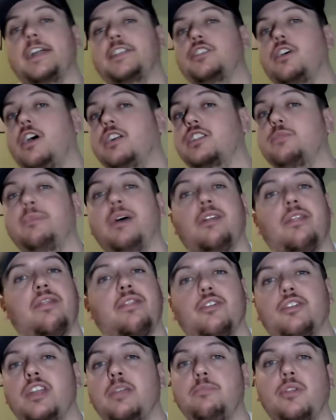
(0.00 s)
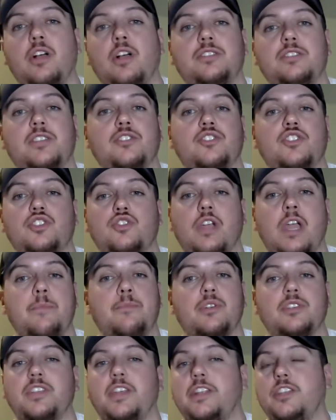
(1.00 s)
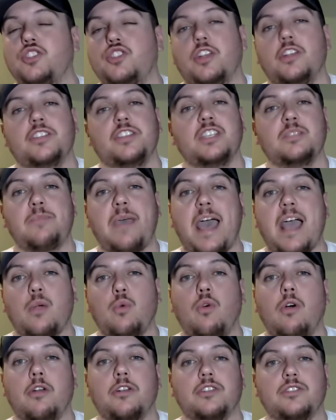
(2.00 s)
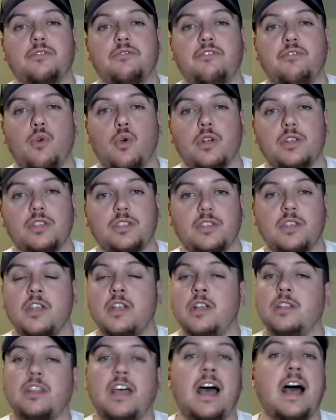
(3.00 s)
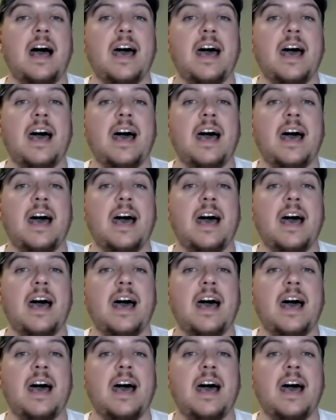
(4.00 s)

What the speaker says: talked about 30-plus inch stripers hitting Jersey's backwaters in force, the